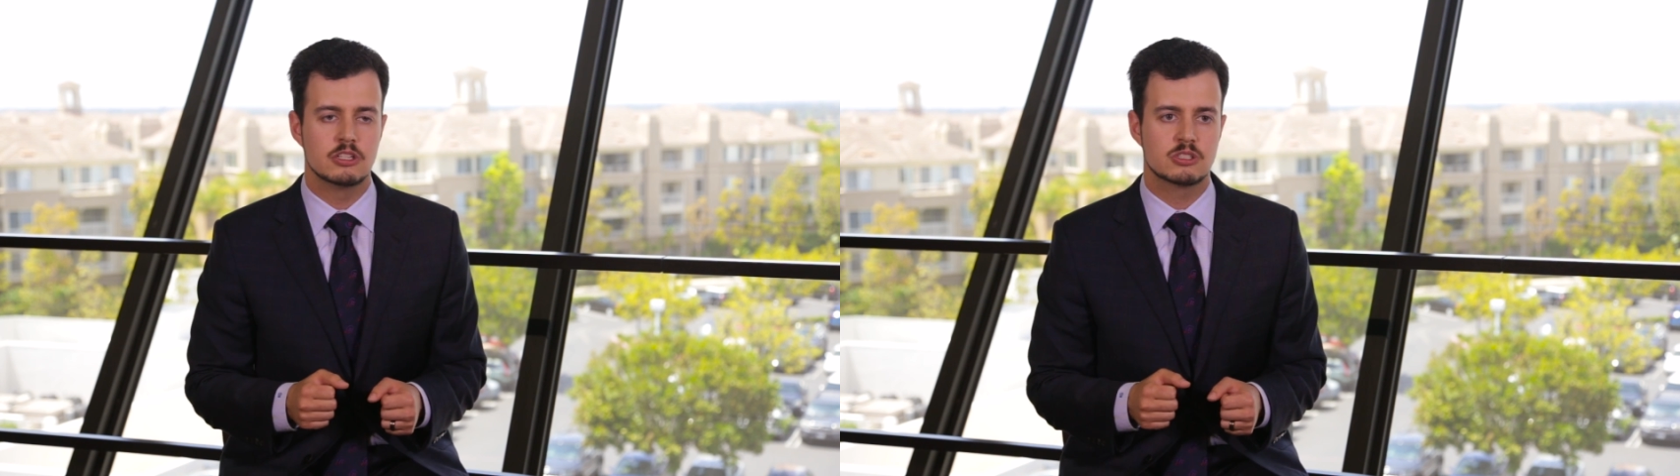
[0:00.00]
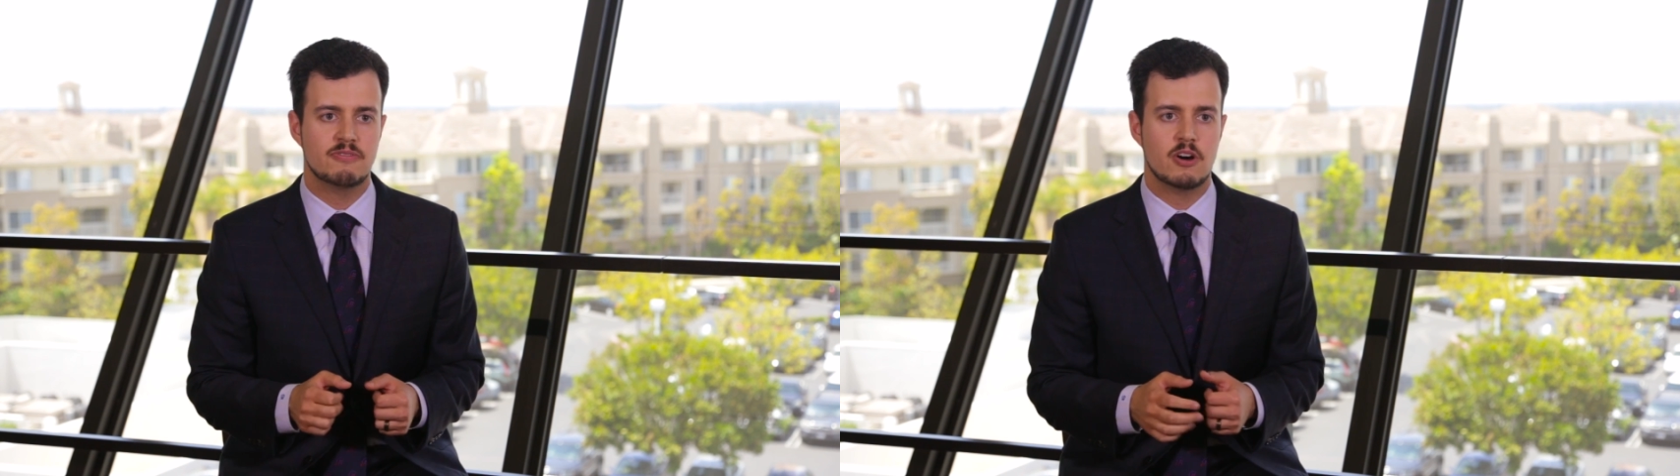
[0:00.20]

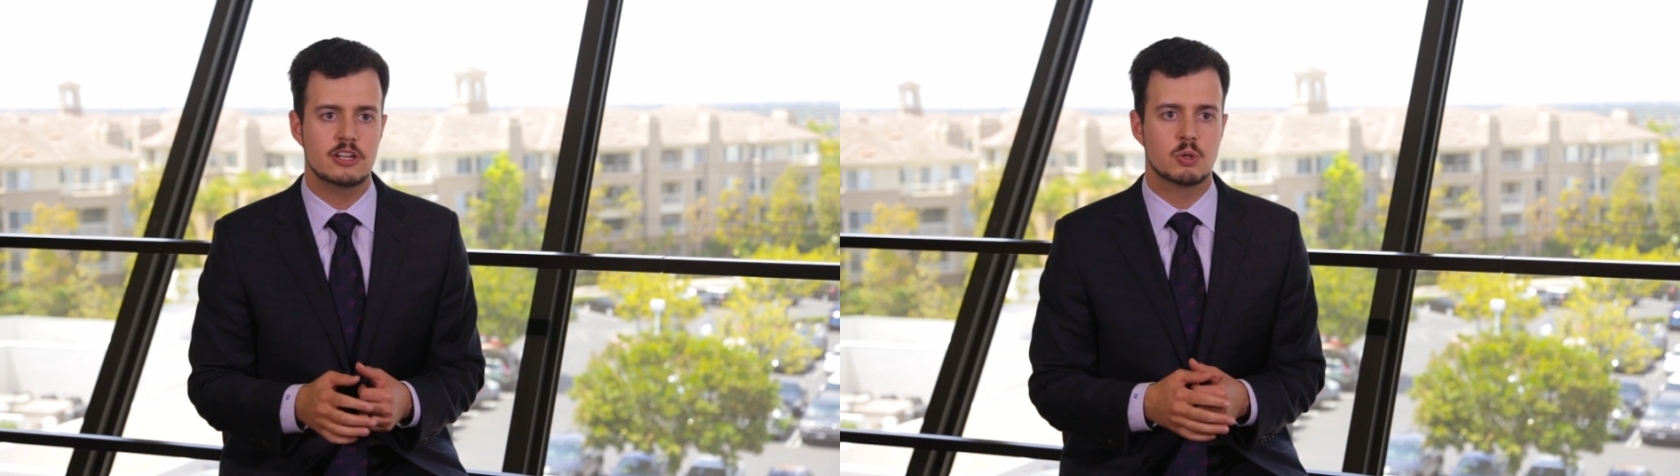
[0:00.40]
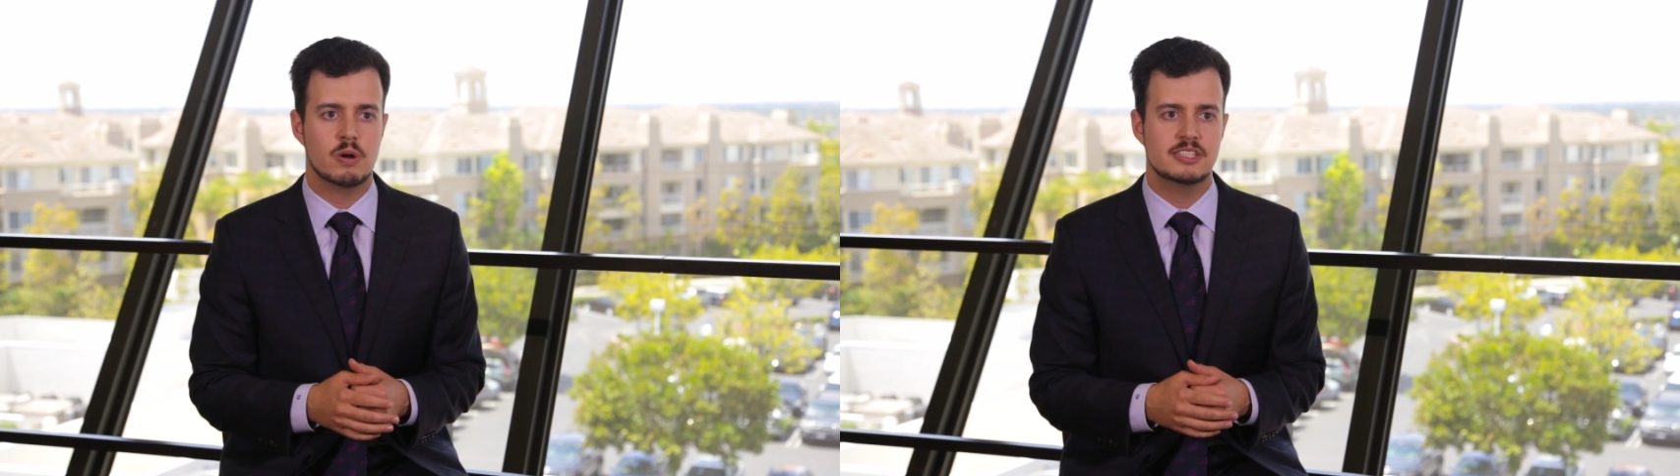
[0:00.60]
So
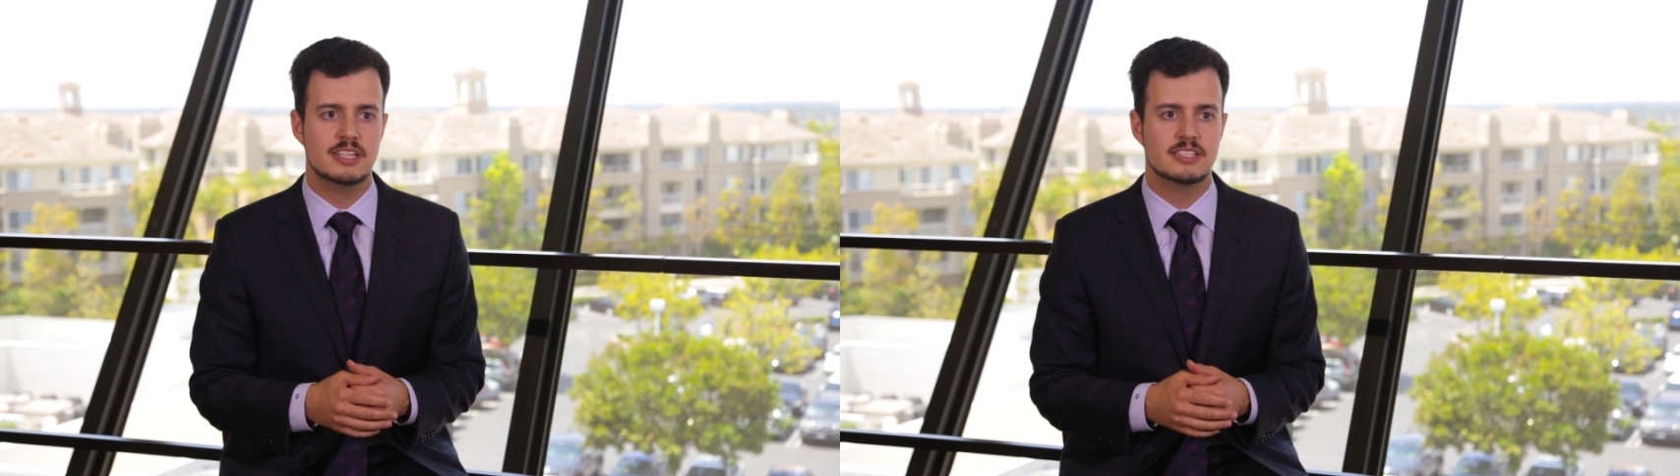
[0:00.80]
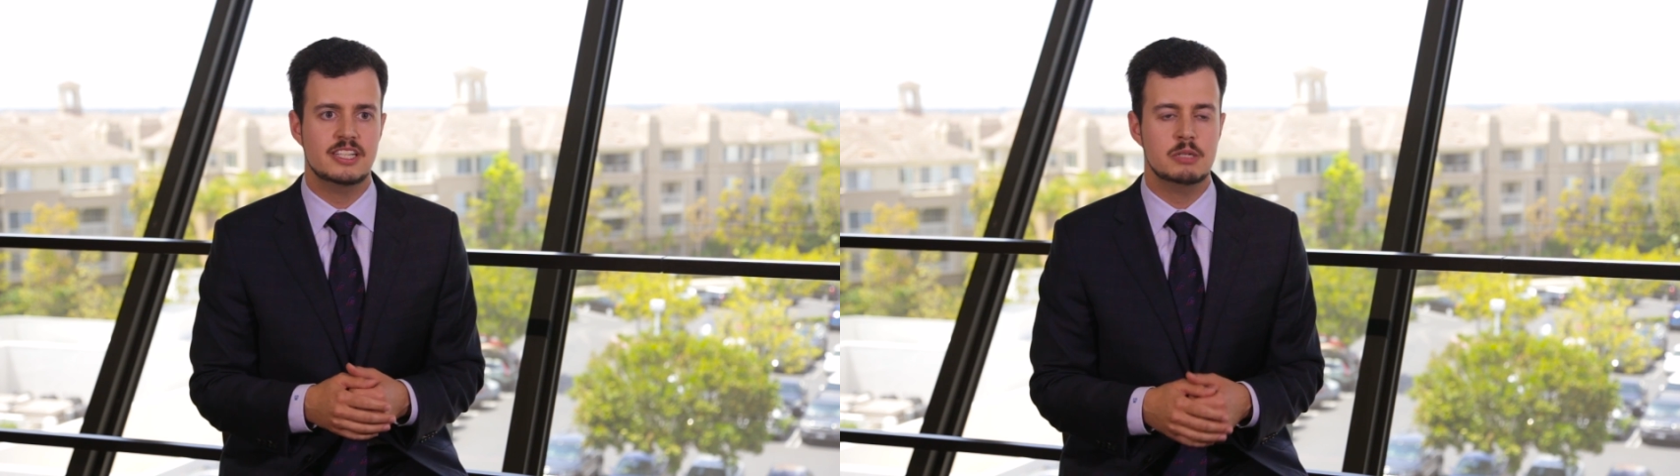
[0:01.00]
far in
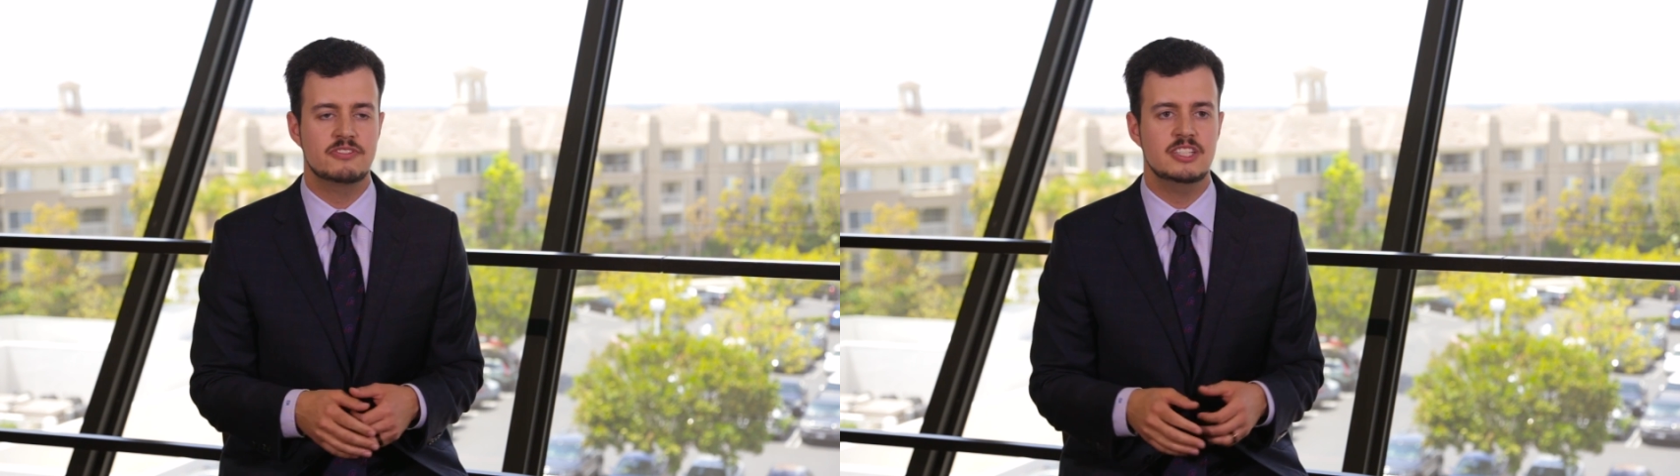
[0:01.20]
2016,